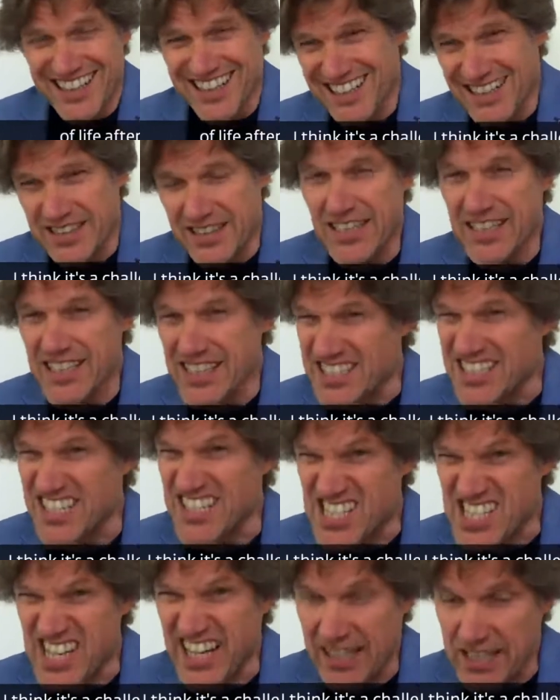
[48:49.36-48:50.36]
I think it's
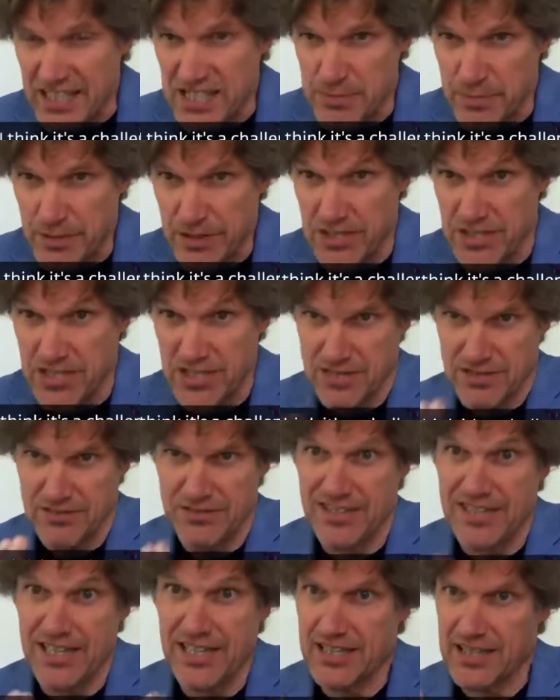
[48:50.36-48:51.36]
a challenge because
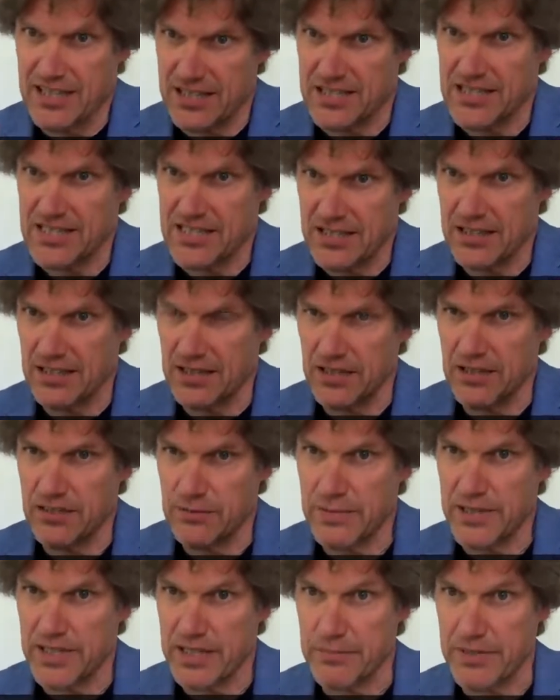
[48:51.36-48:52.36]
death is still a
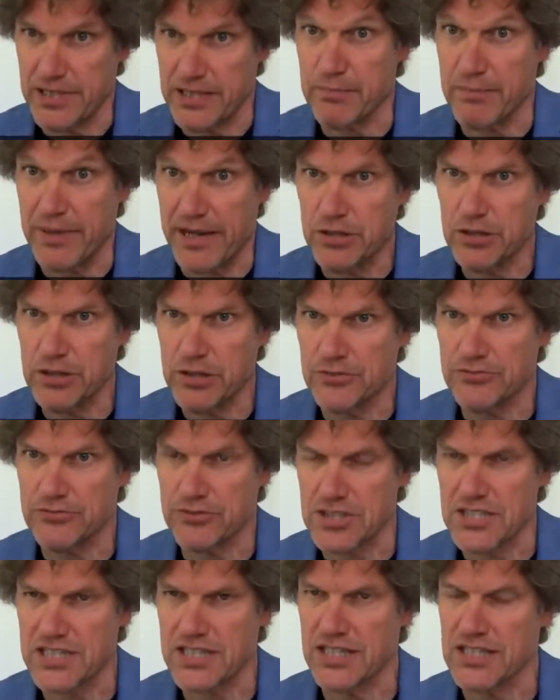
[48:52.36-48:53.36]
big, big barrier
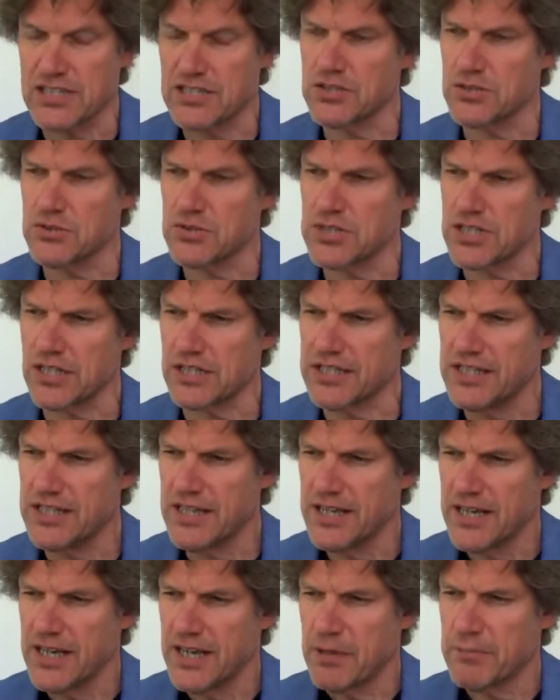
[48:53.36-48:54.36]
for science to study,
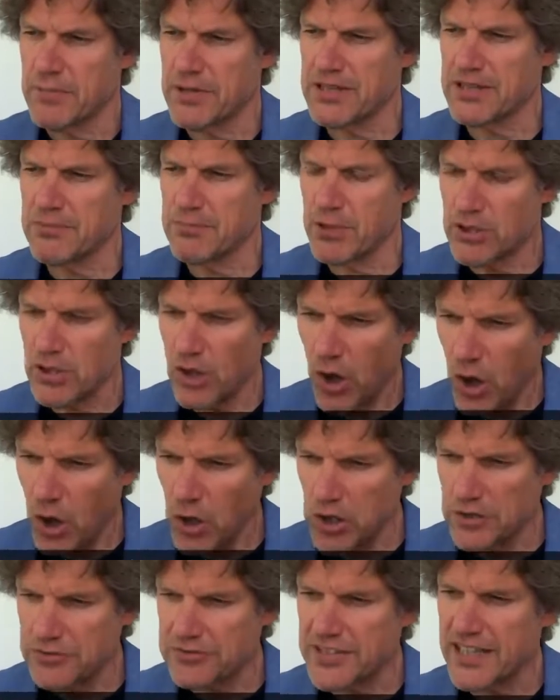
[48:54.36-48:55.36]
but
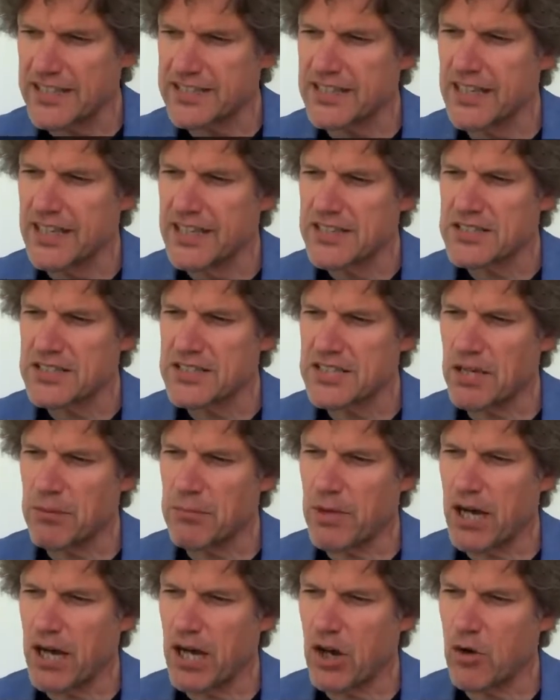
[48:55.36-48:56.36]
all of that
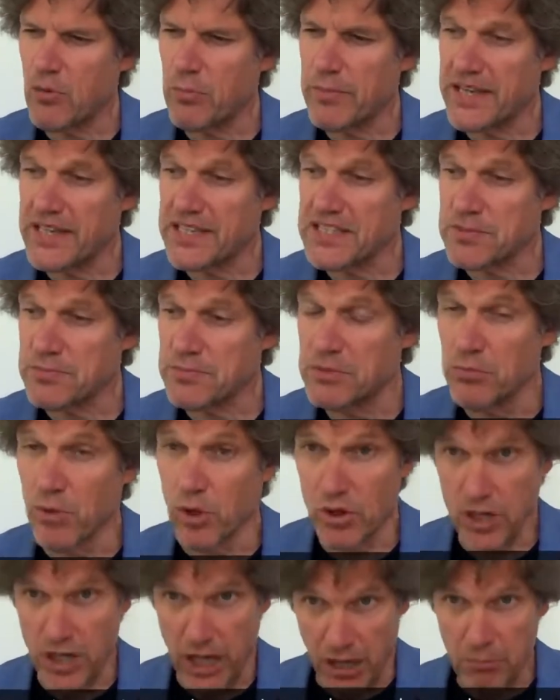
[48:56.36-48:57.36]
somehow makes me
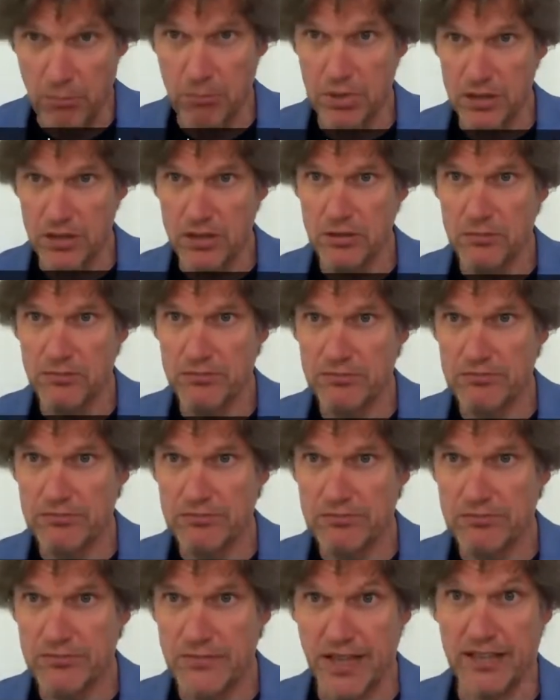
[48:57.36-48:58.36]
more humble
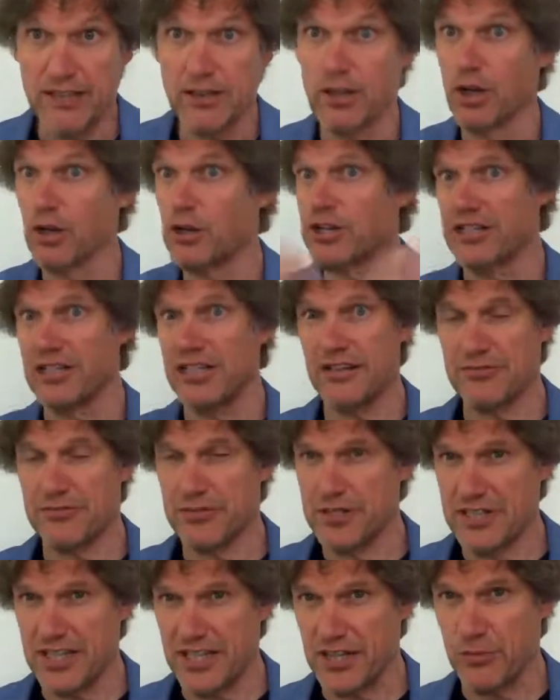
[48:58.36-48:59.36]
and look at
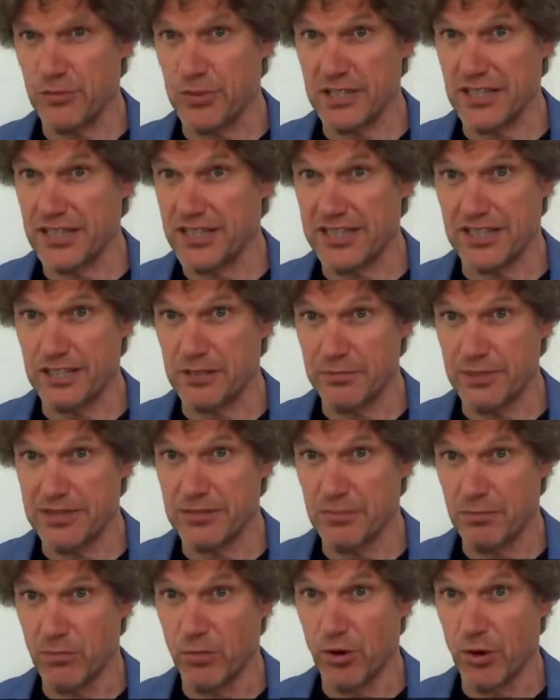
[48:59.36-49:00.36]
everything with a little
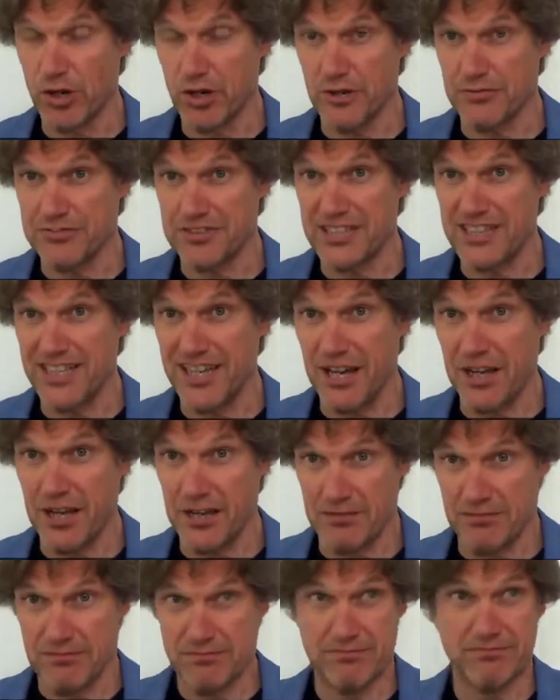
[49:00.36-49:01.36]
bit more of the
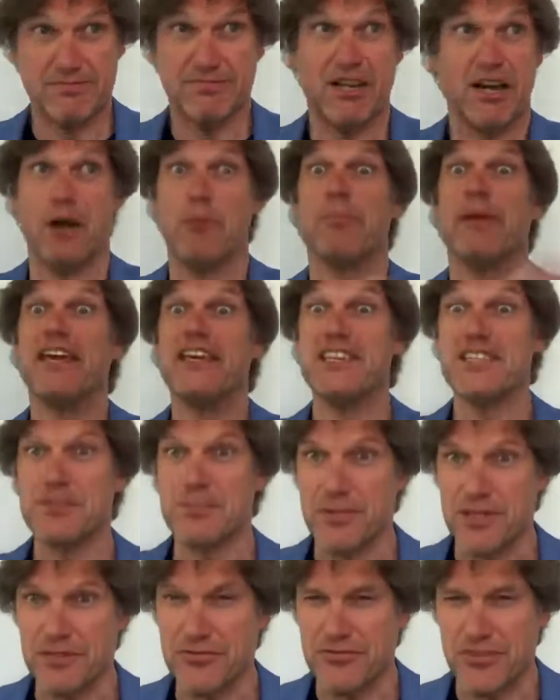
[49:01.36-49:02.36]

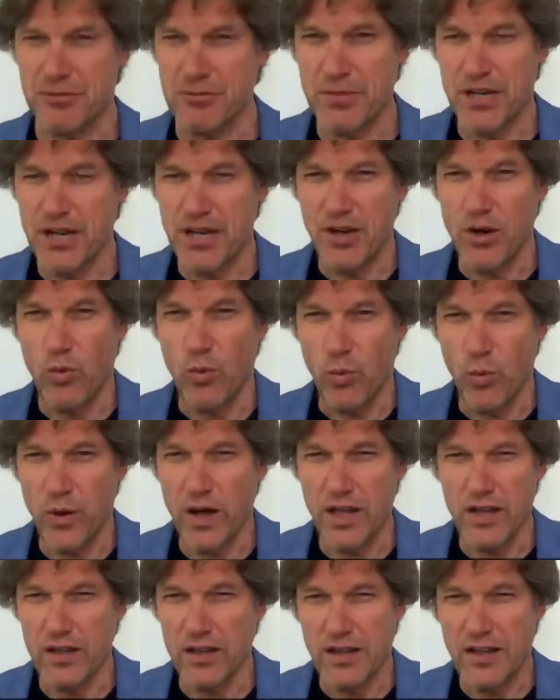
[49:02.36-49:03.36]
amazement from,
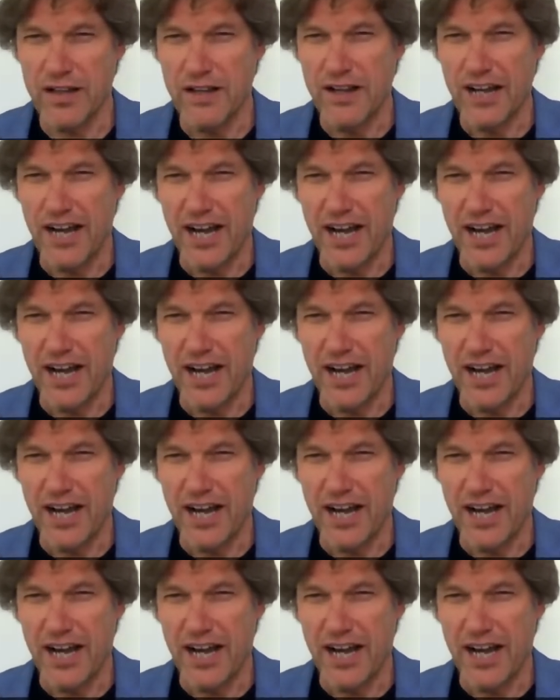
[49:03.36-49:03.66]
well,